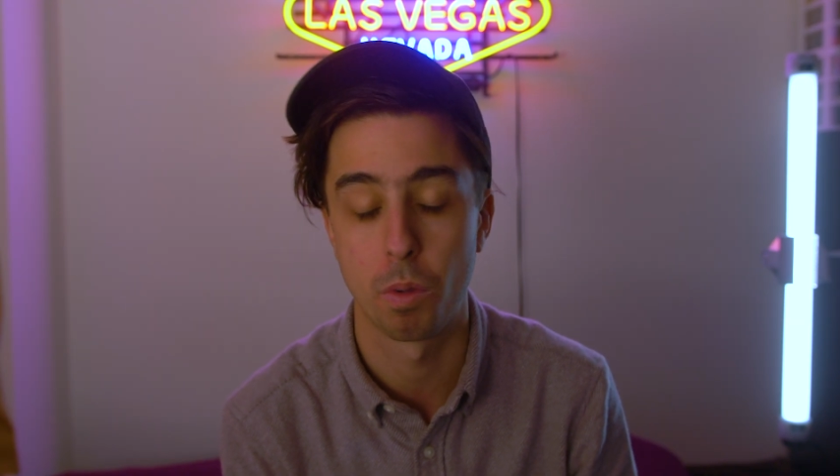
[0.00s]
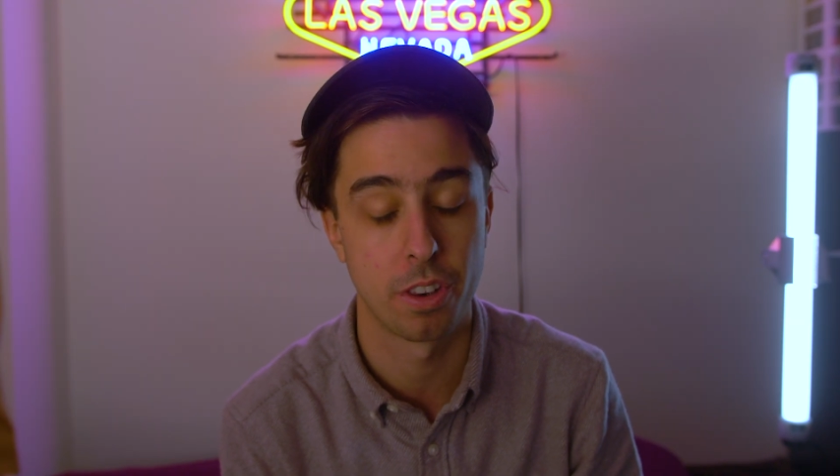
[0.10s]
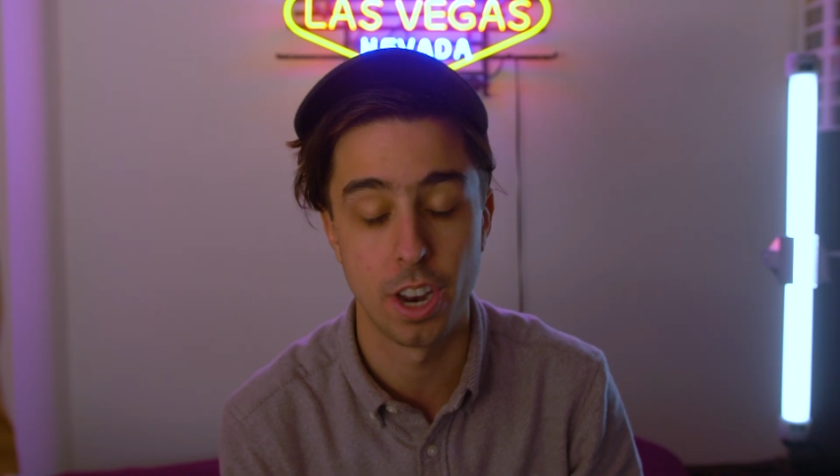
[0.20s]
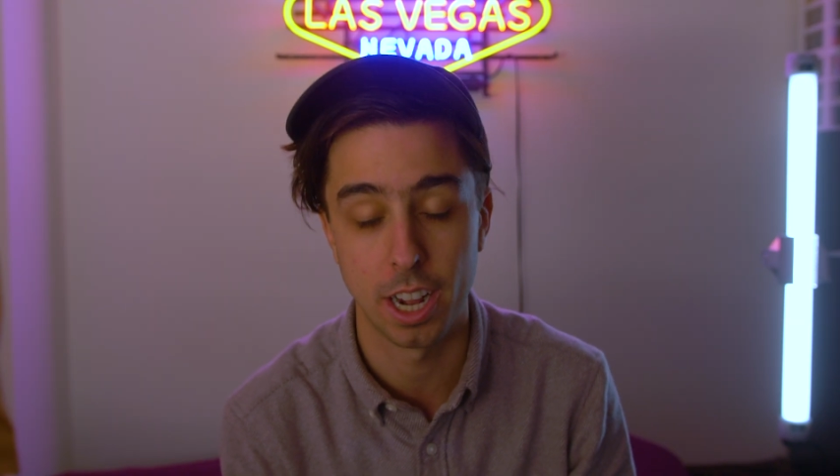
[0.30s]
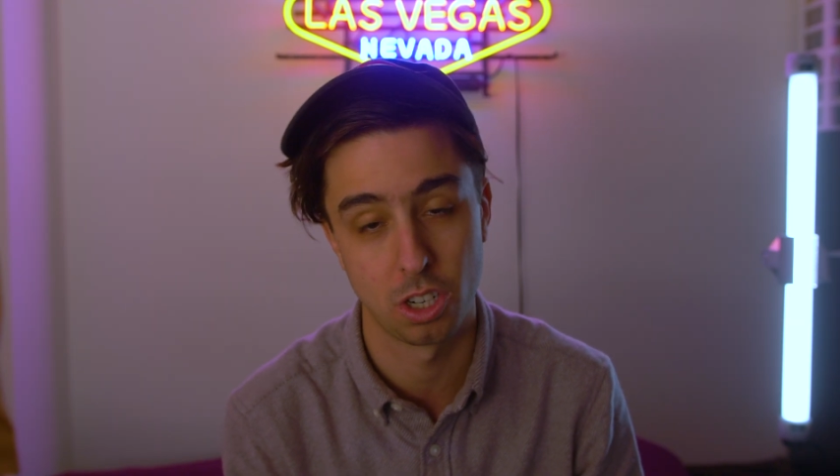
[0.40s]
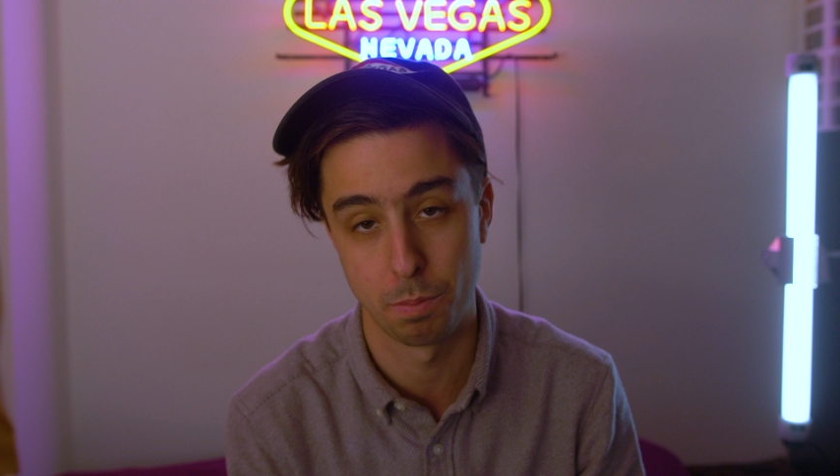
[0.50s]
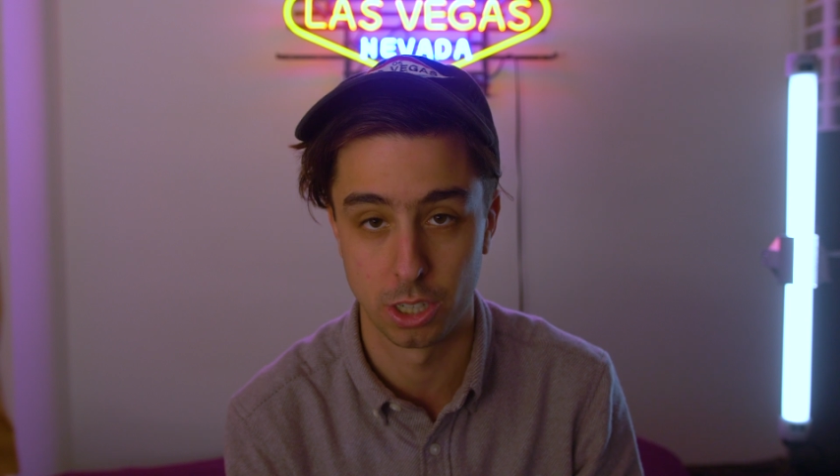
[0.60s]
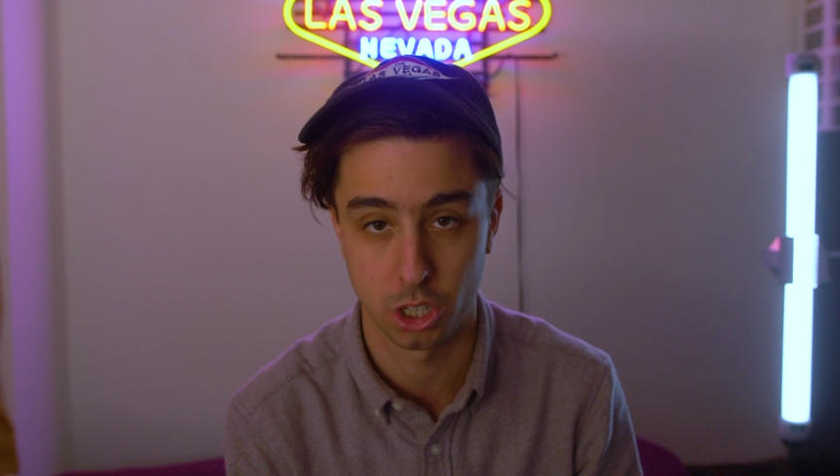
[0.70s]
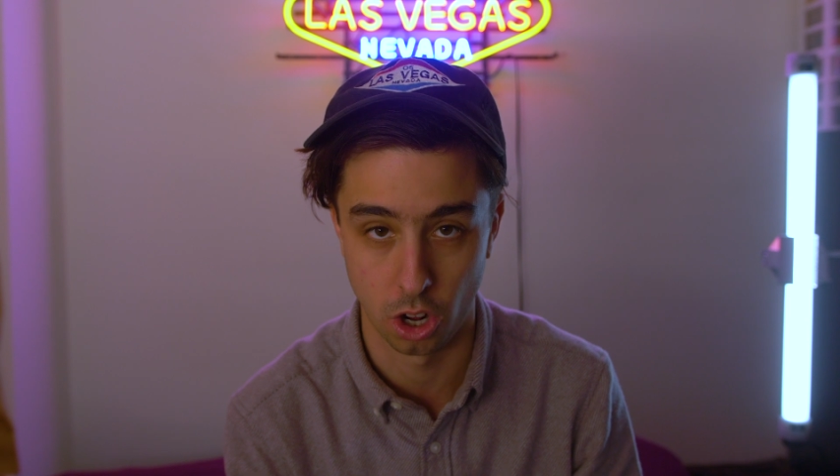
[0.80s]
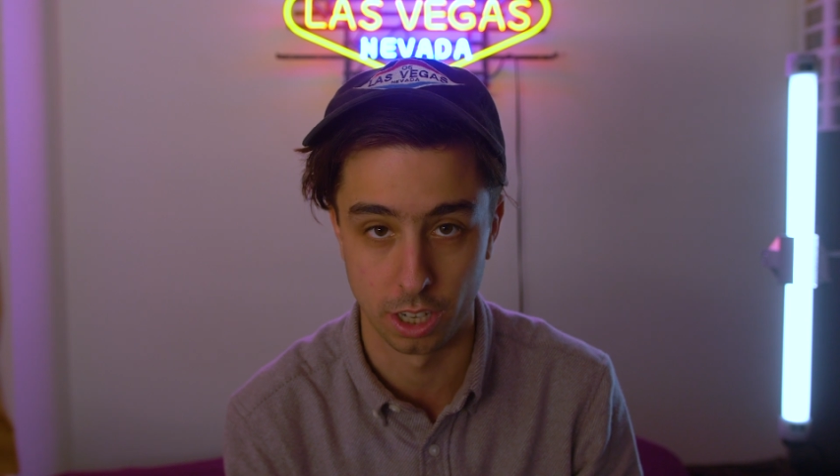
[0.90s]
with not too
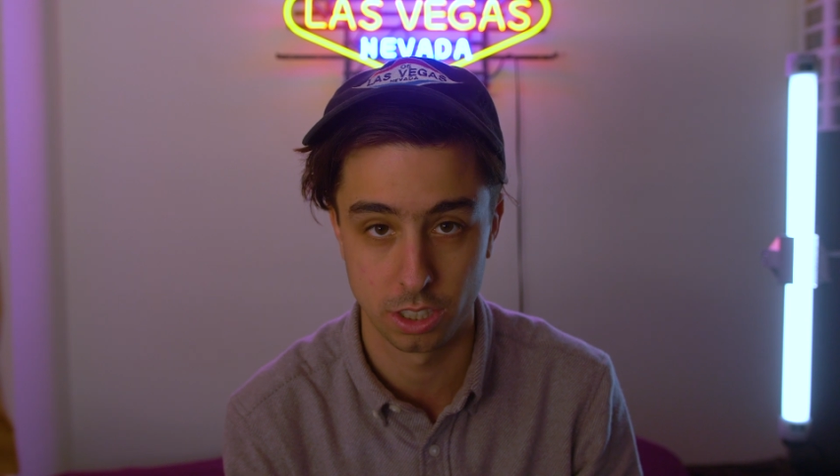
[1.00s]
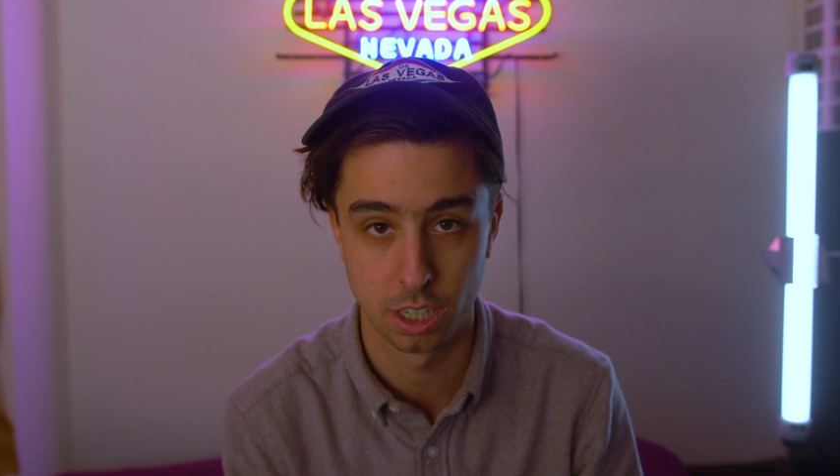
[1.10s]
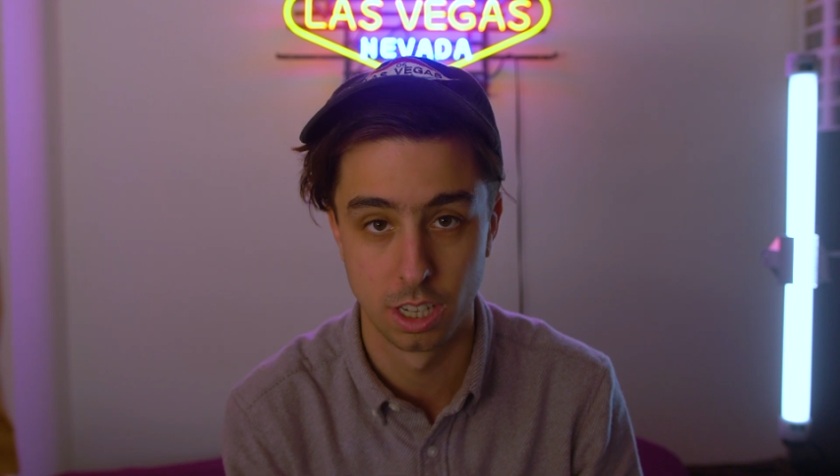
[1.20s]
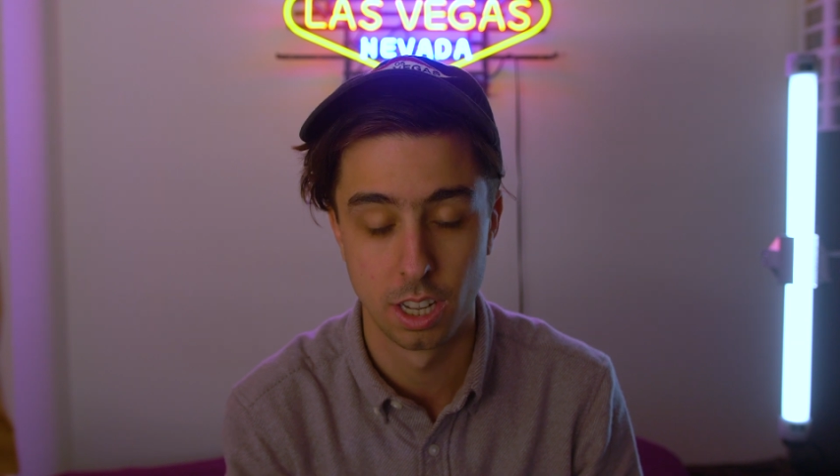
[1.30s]
much cost.